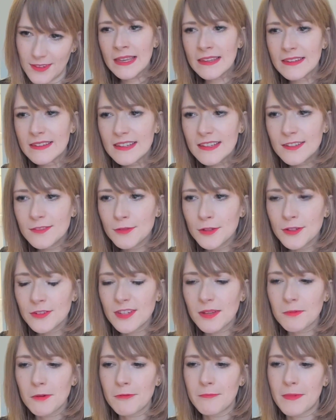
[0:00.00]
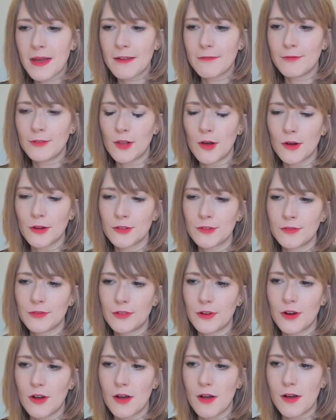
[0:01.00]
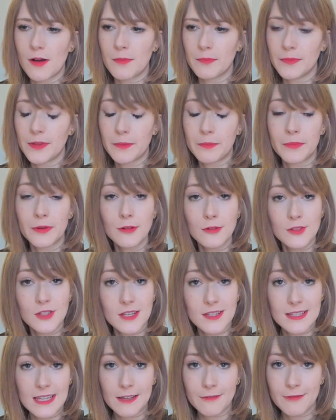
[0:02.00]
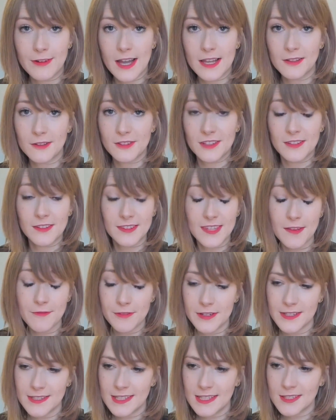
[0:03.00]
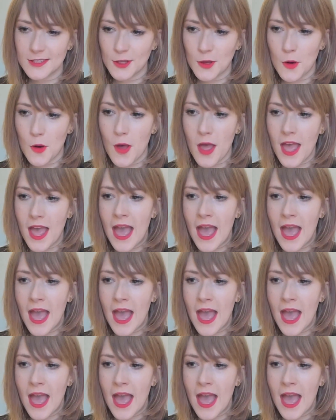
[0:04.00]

and these were some of my vlogs from the Pro Chess League finals in San Francisco.